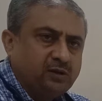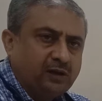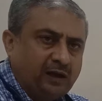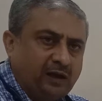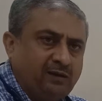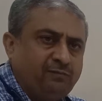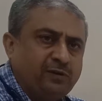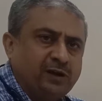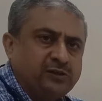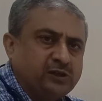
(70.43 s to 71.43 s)
and
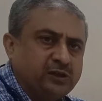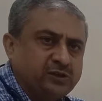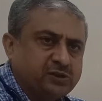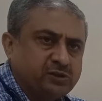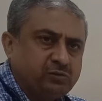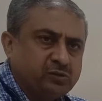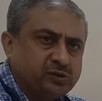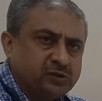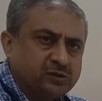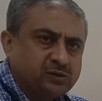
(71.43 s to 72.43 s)
financial
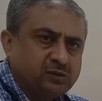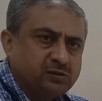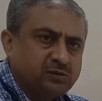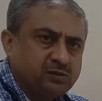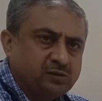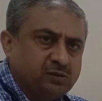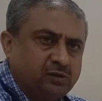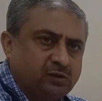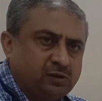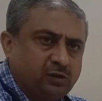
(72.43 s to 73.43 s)
institutions
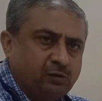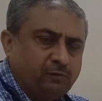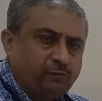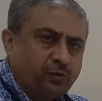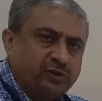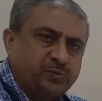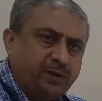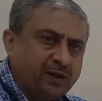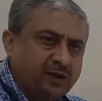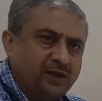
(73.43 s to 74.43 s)
for
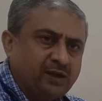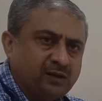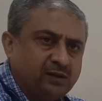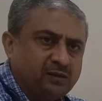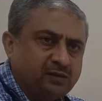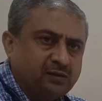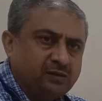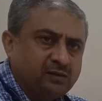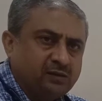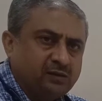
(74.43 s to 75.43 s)
spending
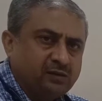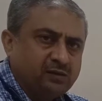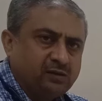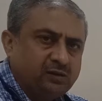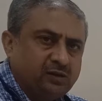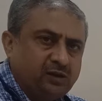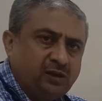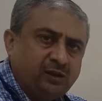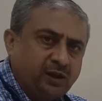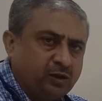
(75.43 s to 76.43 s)

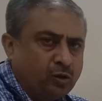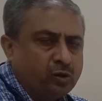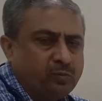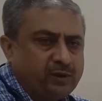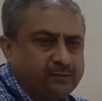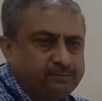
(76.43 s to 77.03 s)
in the economy.